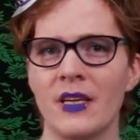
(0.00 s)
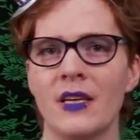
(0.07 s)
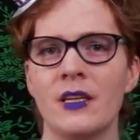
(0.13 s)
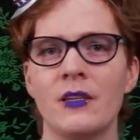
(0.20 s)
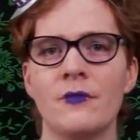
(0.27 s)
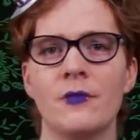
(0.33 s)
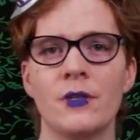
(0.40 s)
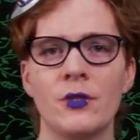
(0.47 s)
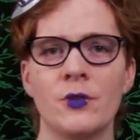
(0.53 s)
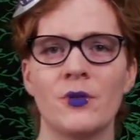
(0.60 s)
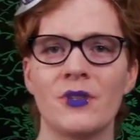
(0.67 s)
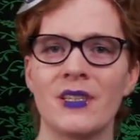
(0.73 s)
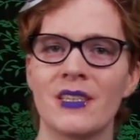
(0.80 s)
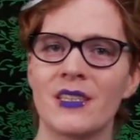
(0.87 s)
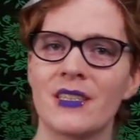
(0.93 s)

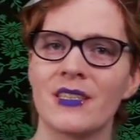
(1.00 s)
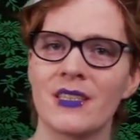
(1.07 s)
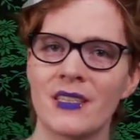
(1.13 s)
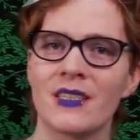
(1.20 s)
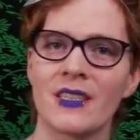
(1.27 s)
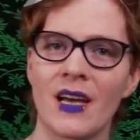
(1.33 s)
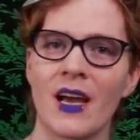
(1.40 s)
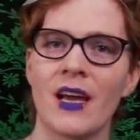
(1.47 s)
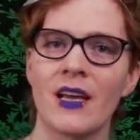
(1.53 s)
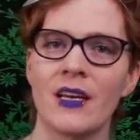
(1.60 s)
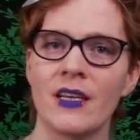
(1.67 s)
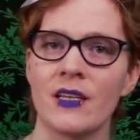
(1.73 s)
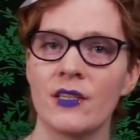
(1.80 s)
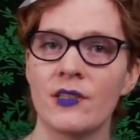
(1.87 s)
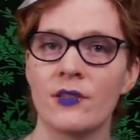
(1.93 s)
Individualist
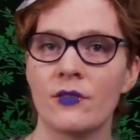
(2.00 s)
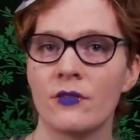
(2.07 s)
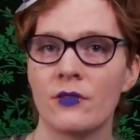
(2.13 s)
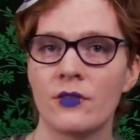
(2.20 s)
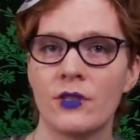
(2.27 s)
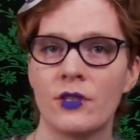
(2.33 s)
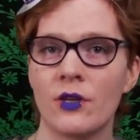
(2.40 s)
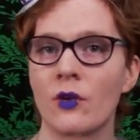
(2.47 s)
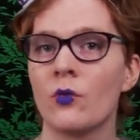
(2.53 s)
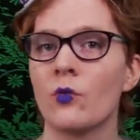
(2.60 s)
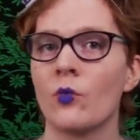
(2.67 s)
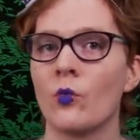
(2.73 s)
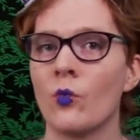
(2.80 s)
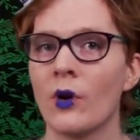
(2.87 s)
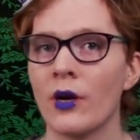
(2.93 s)
societies
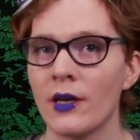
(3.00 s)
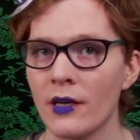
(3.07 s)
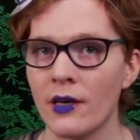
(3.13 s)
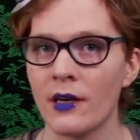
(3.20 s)
don't want